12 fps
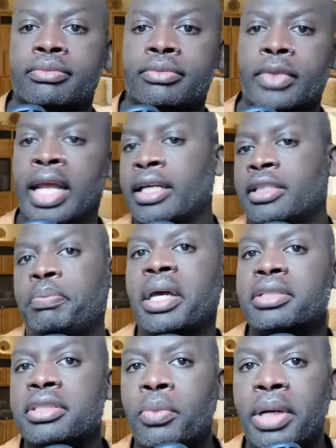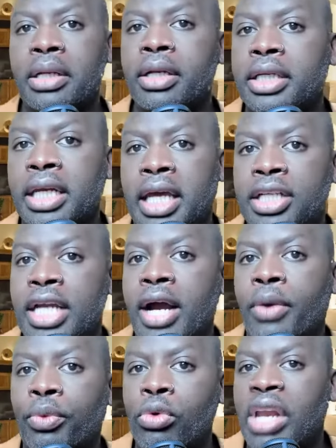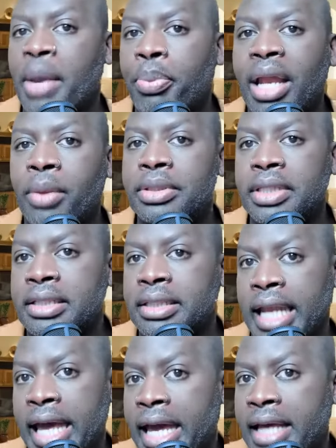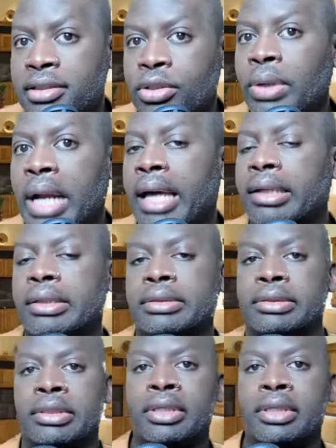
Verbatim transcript: Especially when looking at Ja Rule, that probably was his last two dollars.